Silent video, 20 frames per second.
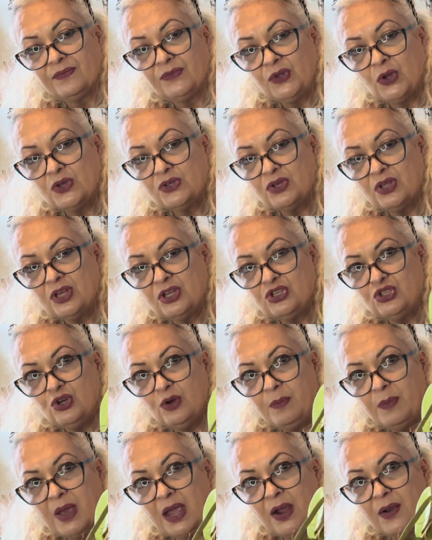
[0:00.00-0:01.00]
Those are the
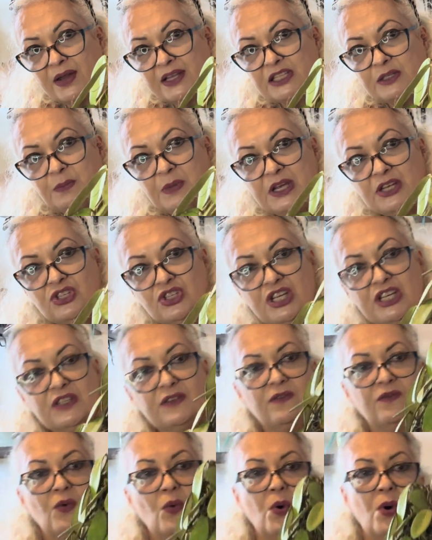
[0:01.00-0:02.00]
two parent
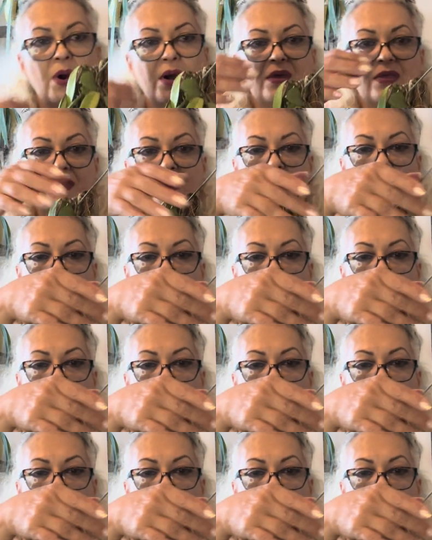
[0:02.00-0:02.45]
species for the